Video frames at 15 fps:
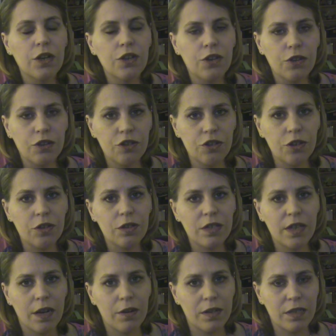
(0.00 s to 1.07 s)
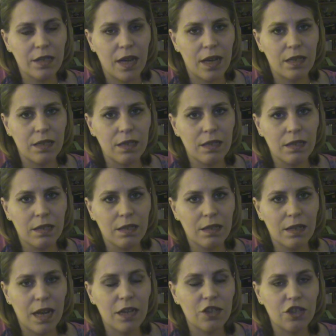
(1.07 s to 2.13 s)
Your shirt, Tara says,
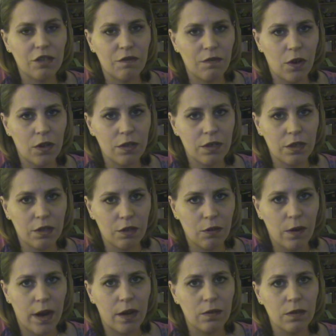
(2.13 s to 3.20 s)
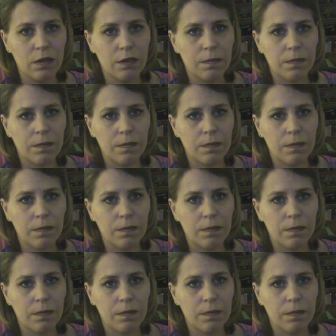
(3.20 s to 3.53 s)
as she falls to the ground.